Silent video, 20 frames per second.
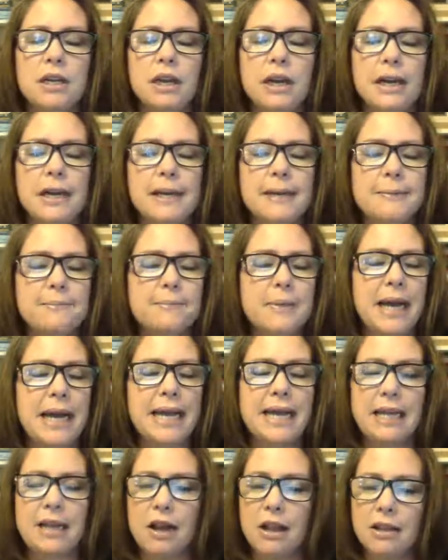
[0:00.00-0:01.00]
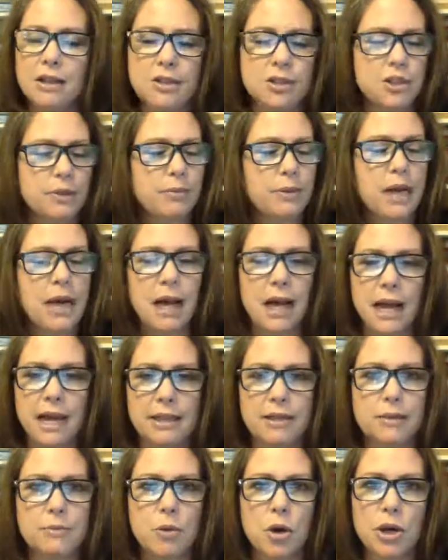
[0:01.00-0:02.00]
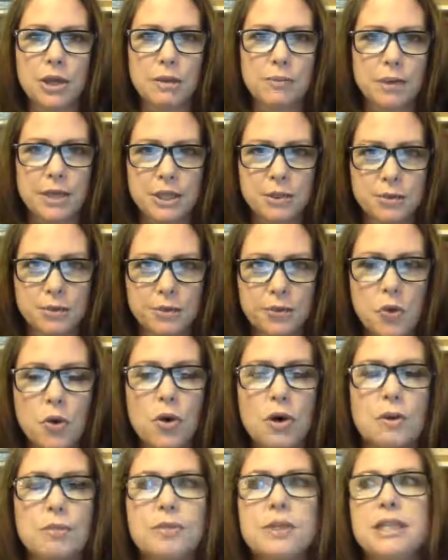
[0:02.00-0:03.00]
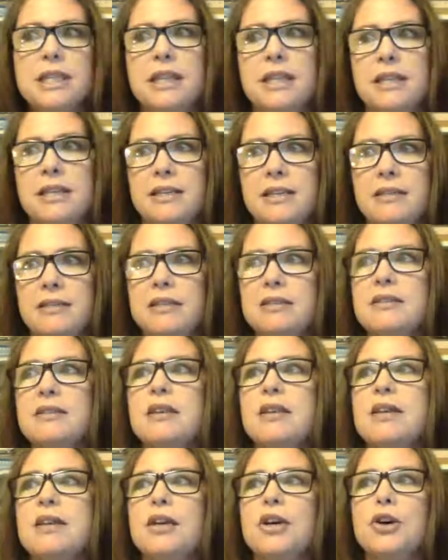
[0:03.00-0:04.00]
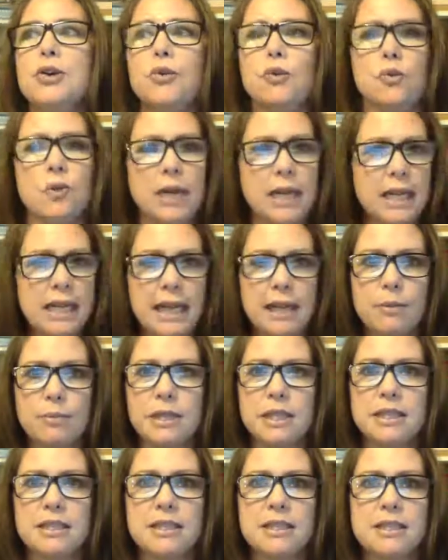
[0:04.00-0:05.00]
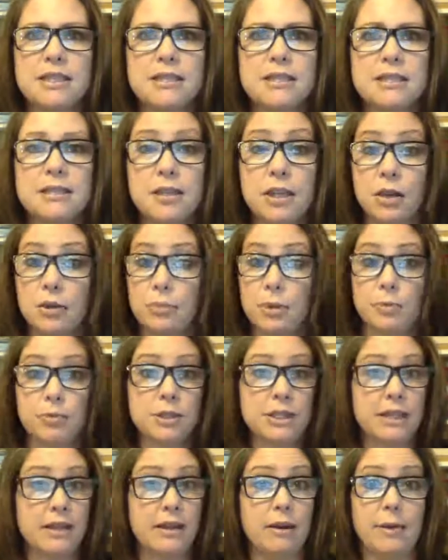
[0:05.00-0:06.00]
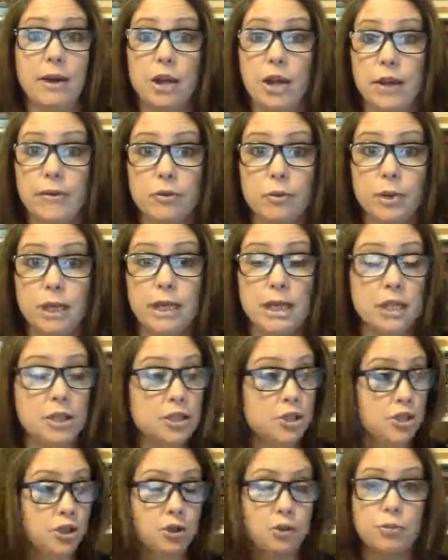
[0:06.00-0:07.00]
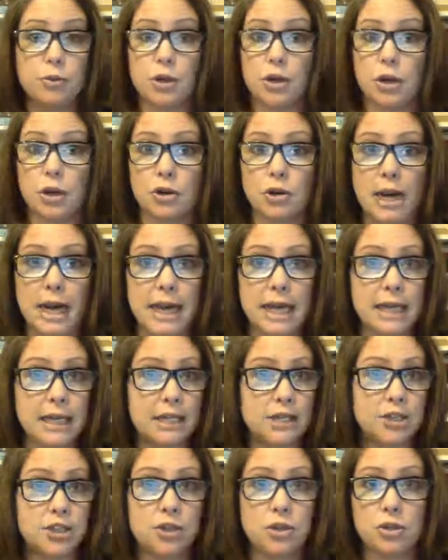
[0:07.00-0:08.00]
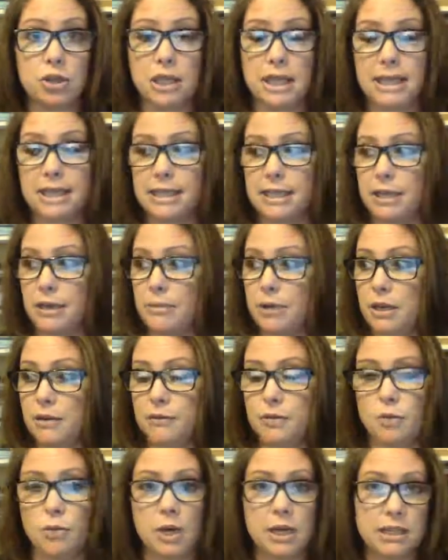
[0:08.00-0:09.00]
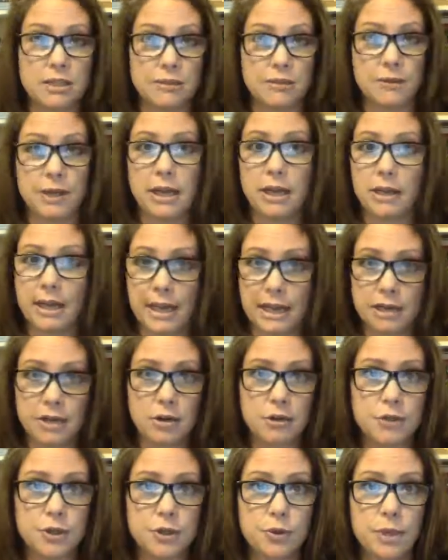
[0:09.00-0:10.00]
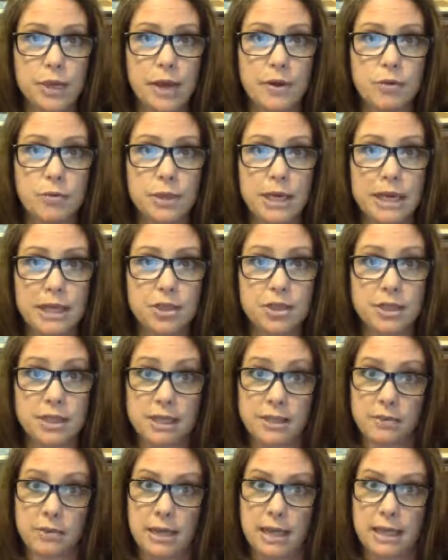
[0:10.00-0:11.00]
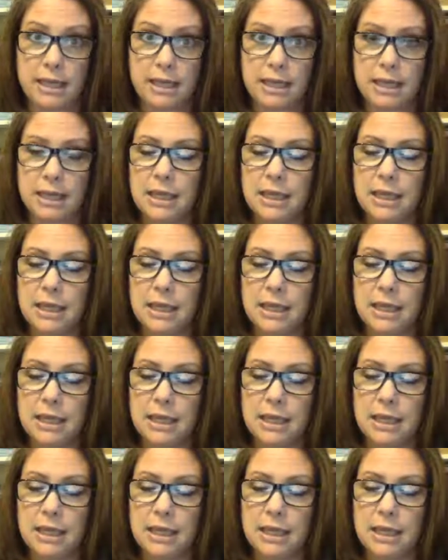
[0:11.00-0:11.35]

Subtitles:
ideology behind the market-based reforms is run it like a business. You know, people say that about government. It's too bureaucratic. It's too crazy. I mean, if you want it to fail, hand it over to a government agency, right?